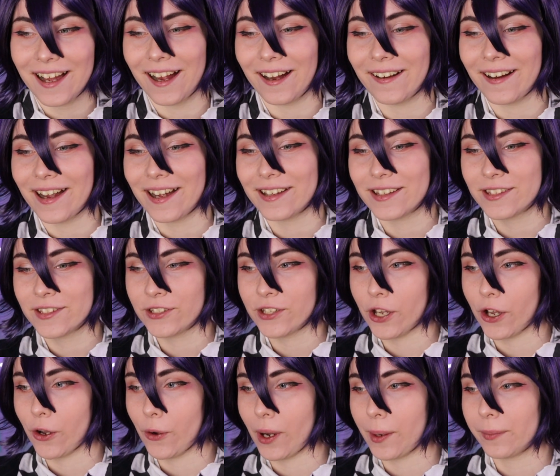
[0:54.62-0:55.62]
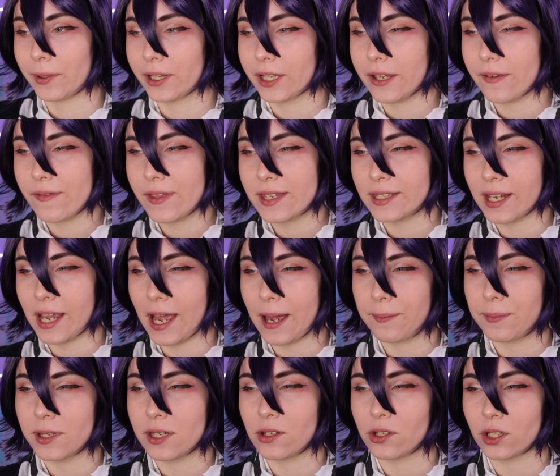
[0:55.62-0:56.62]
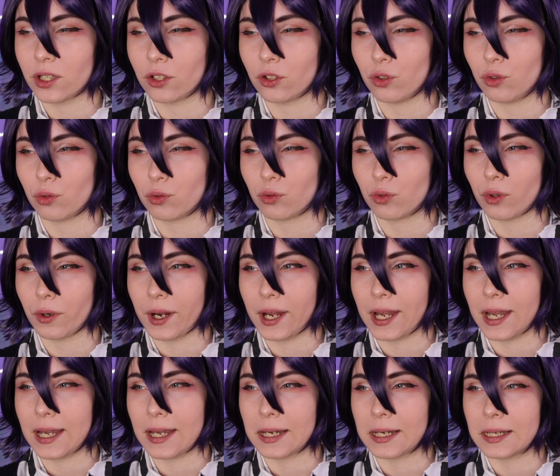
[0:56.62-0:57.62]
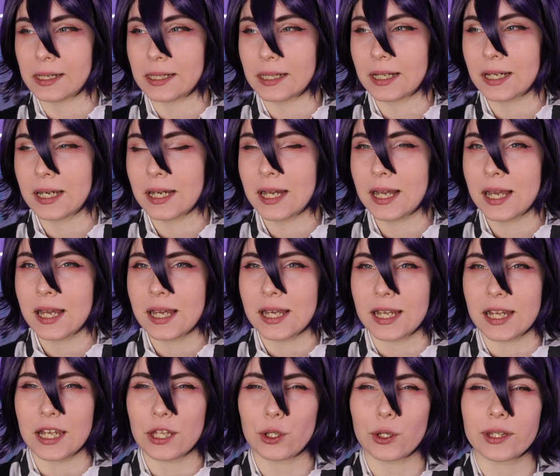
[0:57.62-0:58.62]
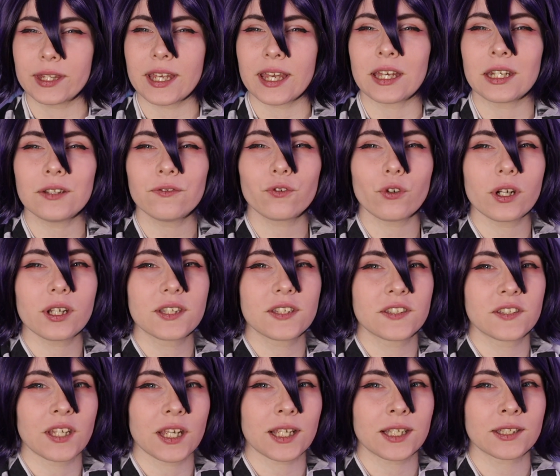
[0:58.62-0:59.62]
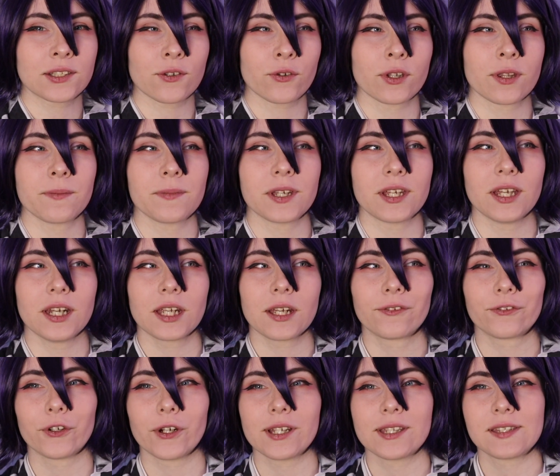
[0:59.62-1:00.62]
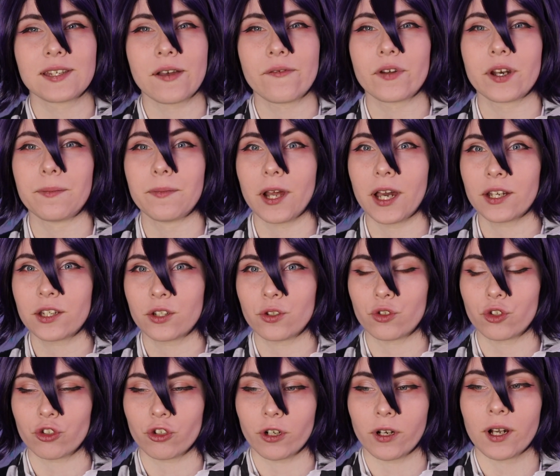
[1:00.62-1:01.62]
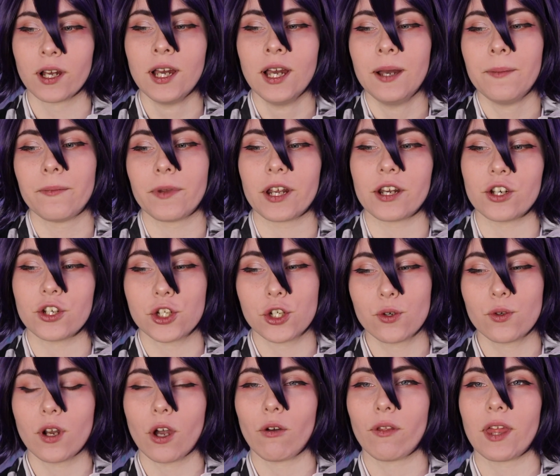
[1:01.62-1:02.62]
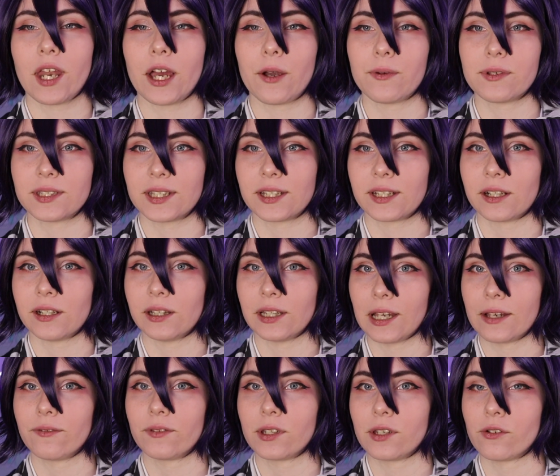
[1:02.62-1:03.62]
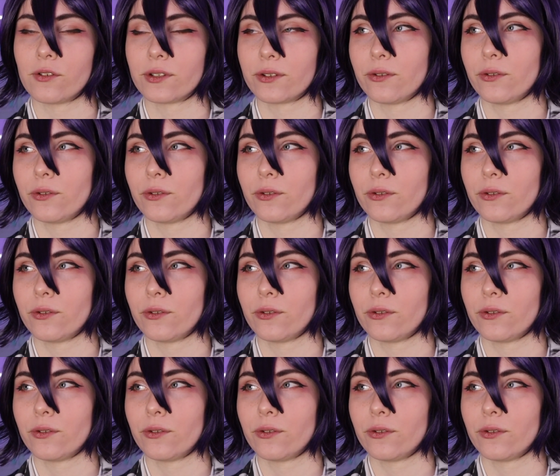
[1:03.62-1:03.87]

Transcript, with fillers: Alright, so I believe this happened in grade either at the end of grade 6 or the beginning of grade 7, I'm not too sure, but I do know that I was like 11 years